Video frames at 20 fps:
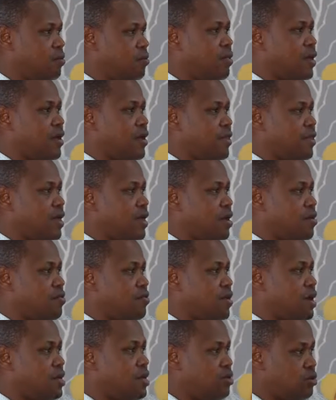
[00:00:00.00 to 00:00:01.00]
by their
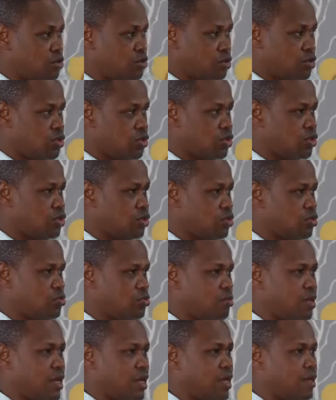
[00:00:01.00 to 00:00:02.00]
values,
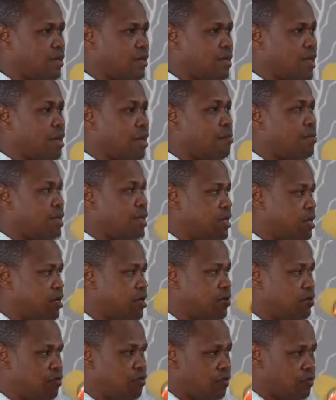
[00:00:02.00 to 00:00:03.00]
by their
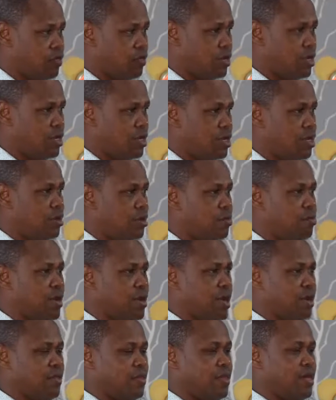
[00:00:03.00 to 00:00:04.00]
belief,
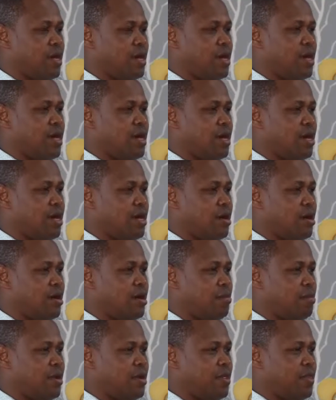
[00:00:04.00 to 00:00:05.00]
by
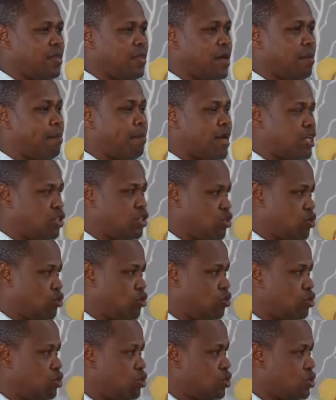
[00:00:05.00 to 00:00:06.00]
their
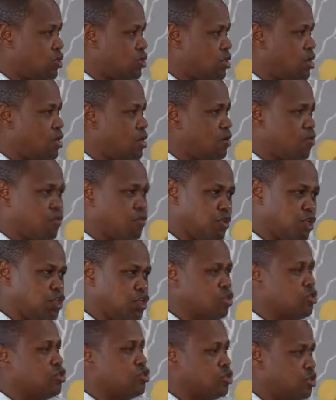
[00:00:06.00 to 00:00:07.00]
pursuits,
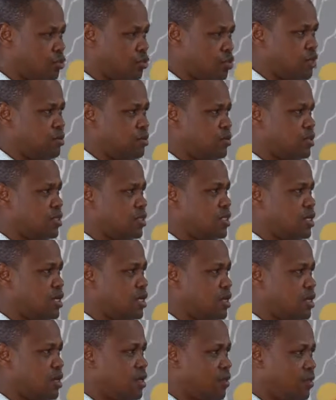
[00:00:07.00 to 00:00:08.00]
visions, dreams.
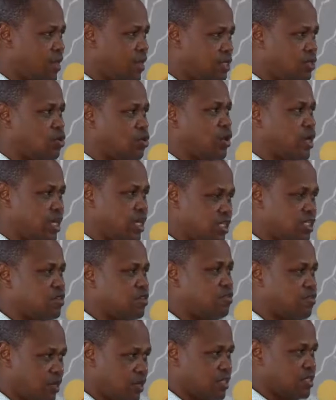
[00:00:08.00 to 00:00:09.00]
That
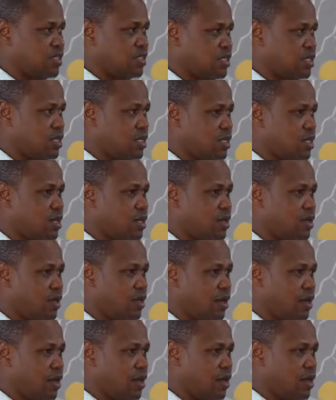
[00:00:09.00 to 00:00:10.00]
cohesiveness,
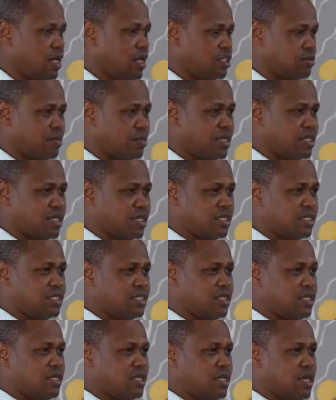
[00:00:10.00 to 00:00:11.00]
in as much
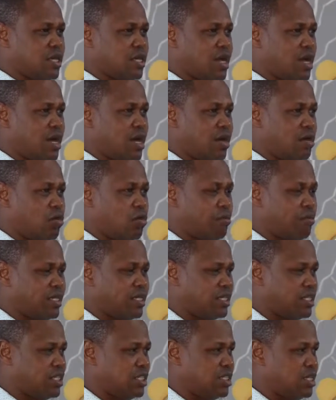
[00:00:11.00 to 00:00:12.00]
as there are
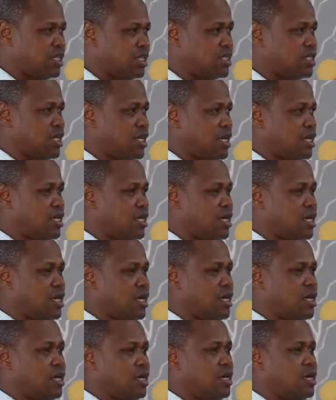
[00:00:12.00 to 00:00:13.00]
competitions and
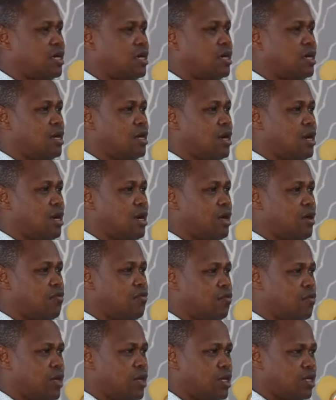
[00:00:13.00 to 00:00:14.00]

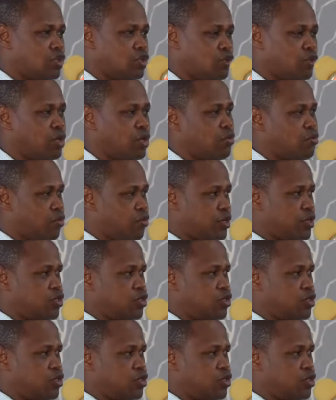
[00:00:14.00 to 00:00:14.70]
everyone is looking for